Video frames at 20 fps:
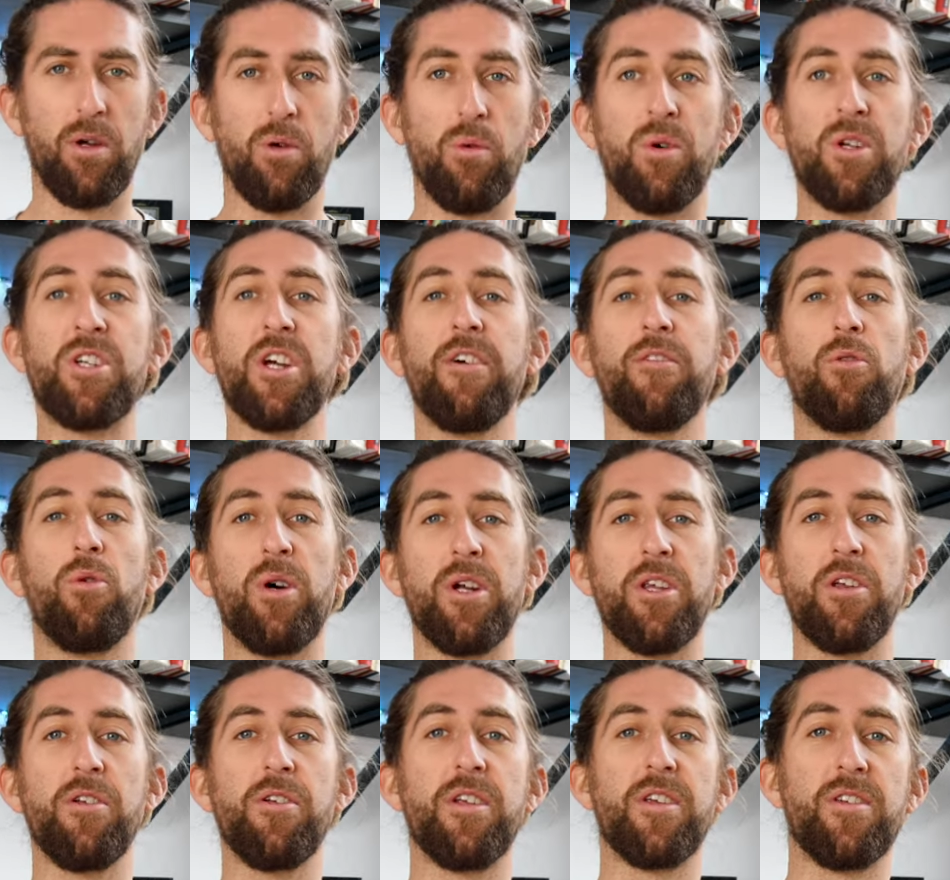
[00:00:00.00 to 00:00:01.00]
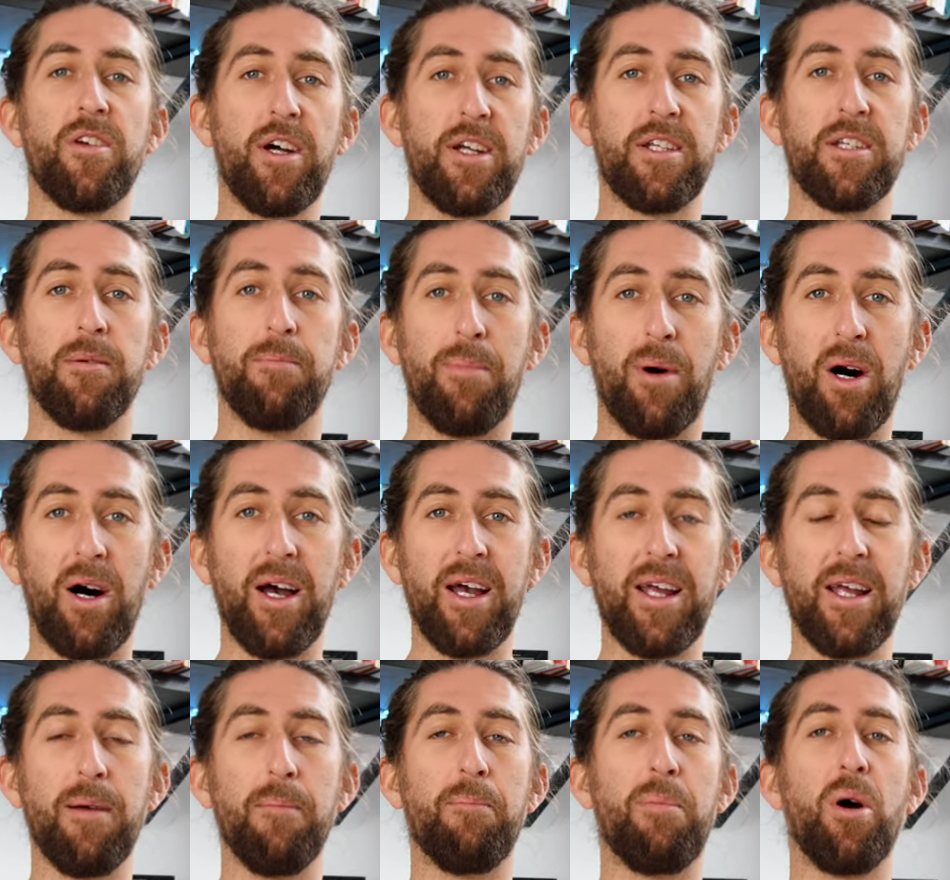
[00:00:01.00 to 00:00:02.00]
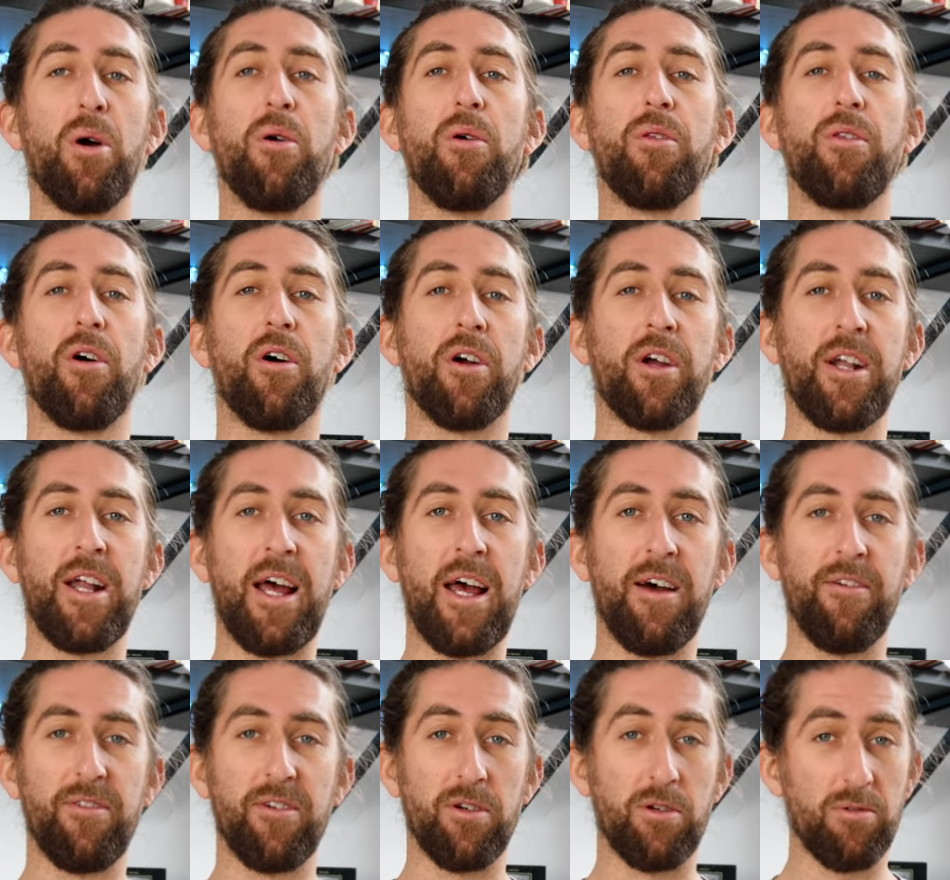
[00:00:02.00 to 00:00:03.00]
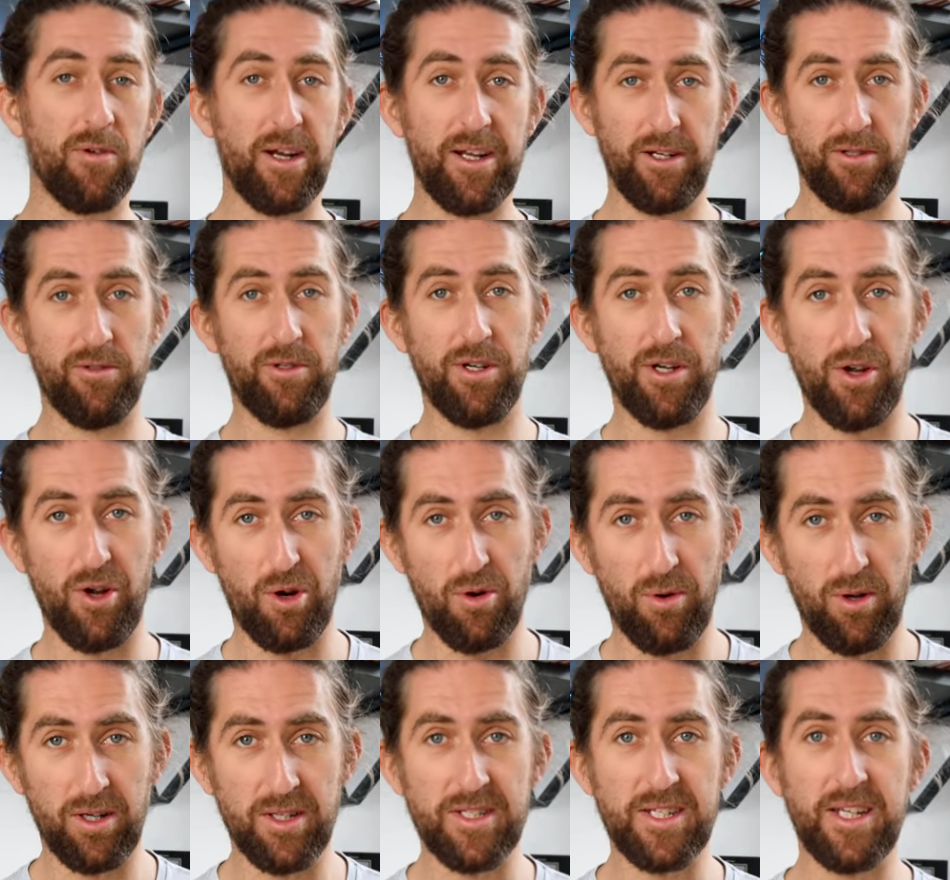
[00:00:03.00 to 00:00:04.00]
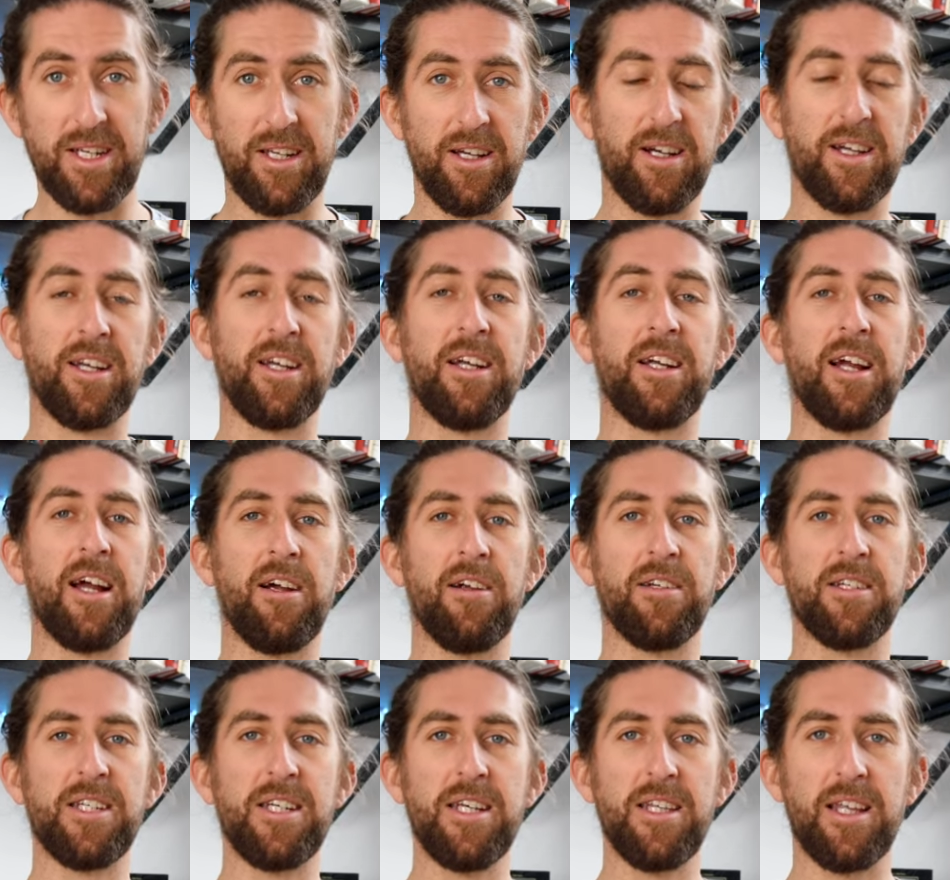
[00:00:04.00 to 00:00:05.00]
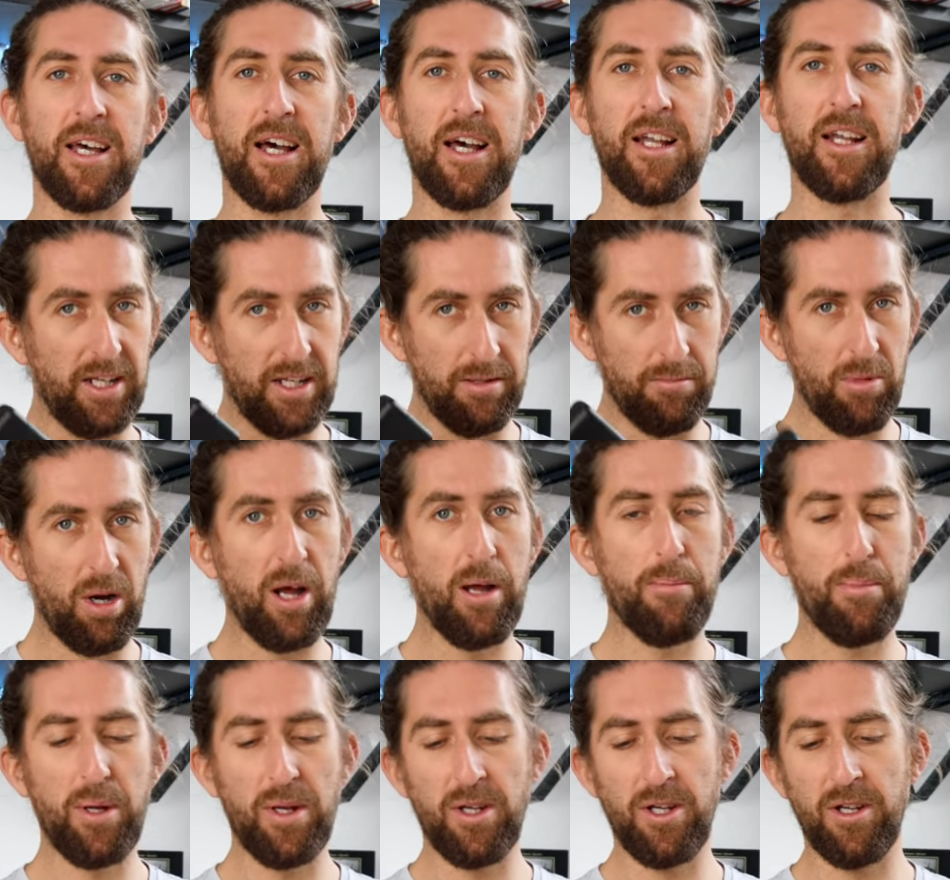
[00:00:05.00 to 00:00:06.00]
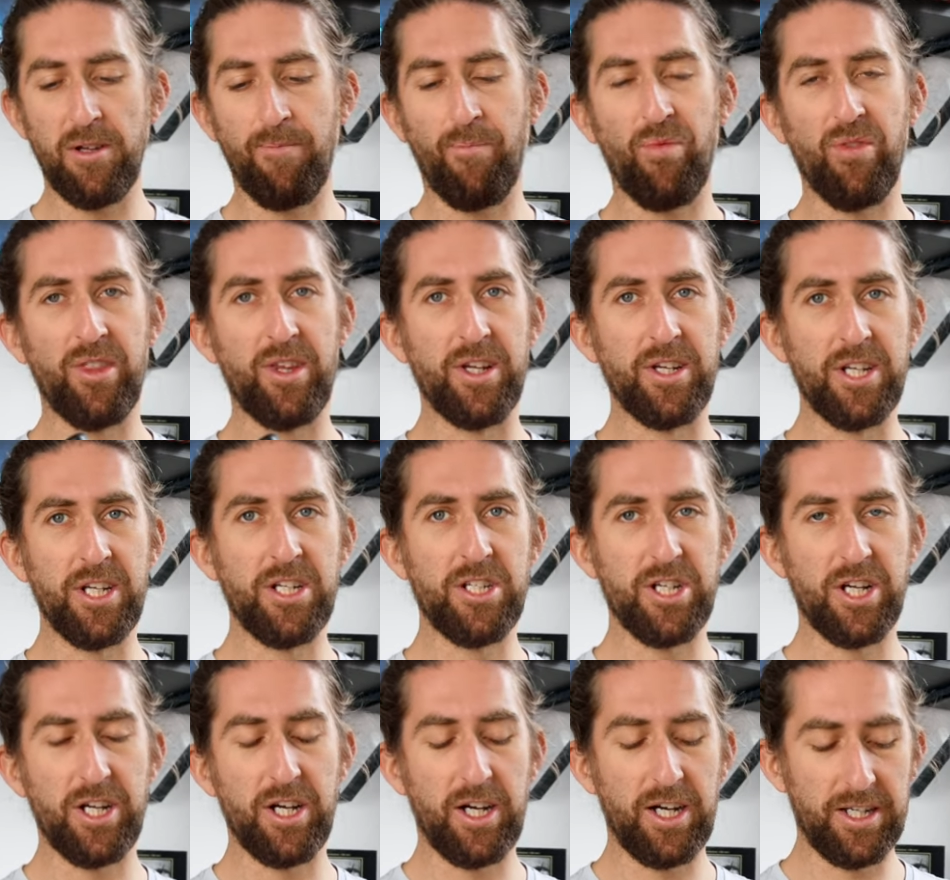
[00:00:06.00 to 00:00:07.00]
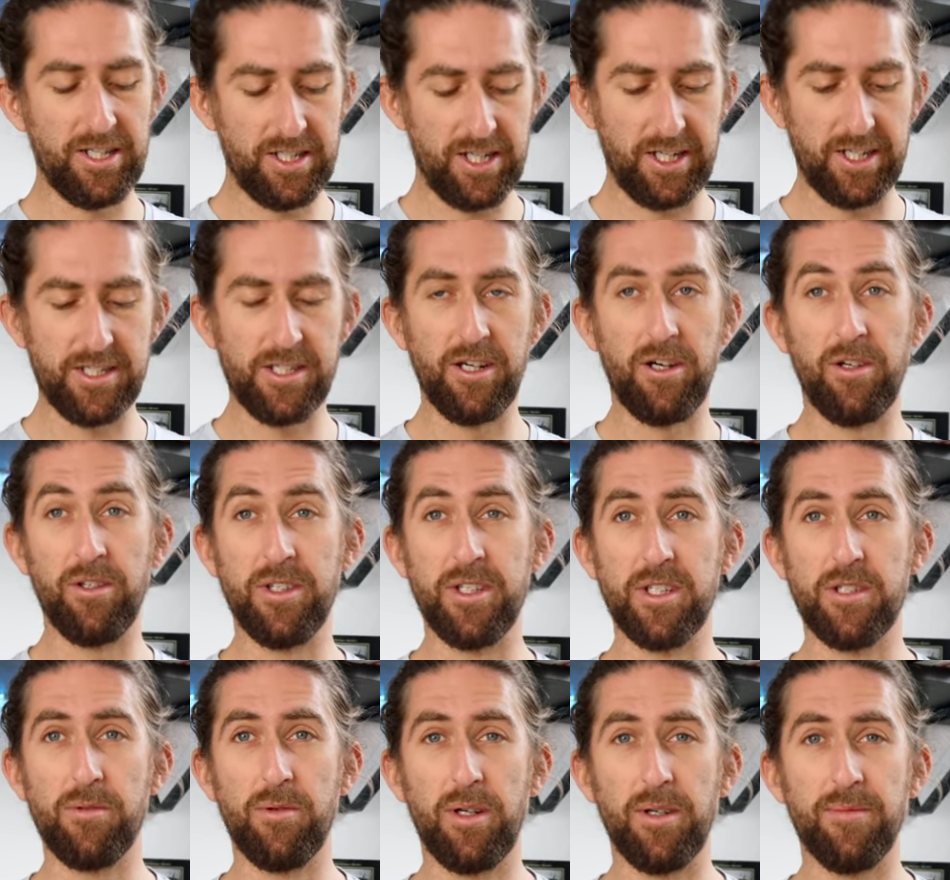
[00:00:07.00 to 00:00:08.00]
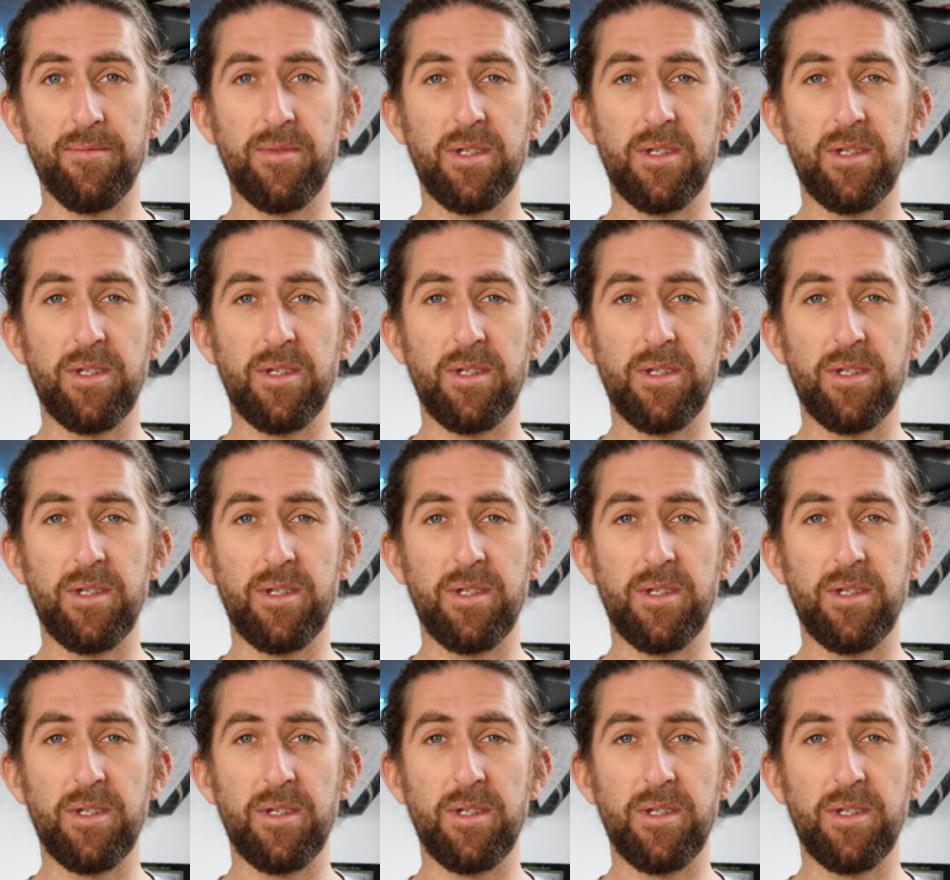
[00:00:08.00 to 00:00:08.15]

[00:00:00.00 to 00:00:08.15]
Whichever one you decide to buy, both are going to have great audio quality, I can guarantee that. In my opinion, the DJI takes it on this one.